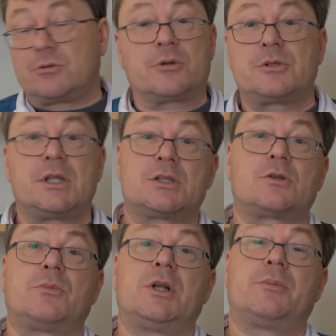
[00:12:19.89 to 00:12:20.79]
You see this
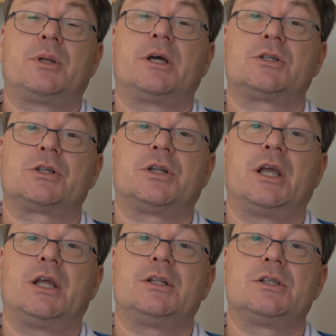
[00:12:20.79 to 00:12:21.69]
sort of manipulation
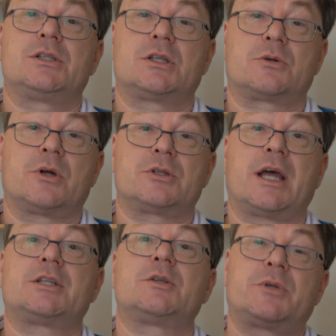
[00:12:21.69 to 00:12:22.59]
in Cicero's
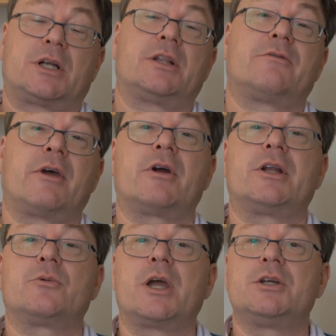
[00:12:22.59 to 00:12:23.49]
letters, particularly the
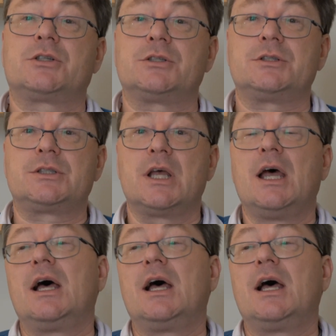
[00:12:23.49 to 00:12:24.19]
Verrine orations.